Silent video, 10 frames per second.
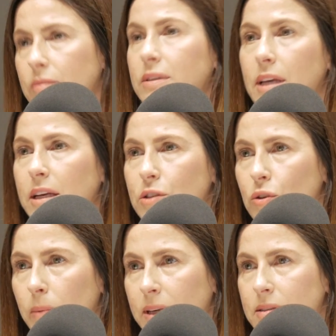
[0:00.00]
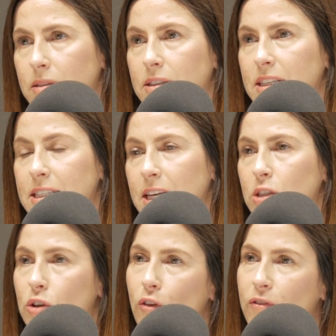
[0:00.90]
see as your best
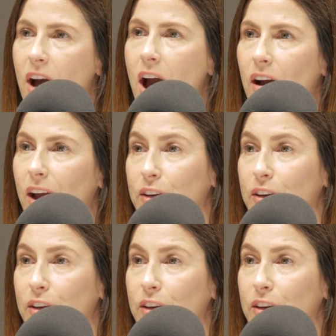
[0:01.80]
success so far?